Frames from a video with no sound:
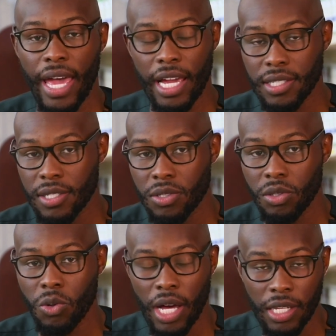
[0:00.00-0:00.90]
access to
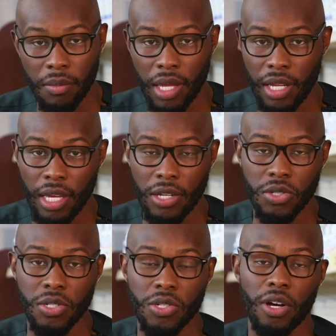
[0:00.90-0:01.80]
quality
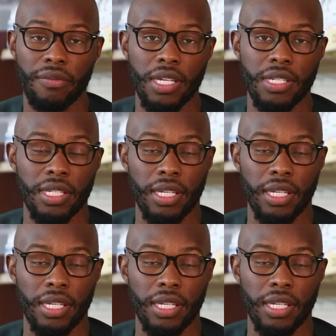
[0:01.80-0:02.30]
medications, obviously,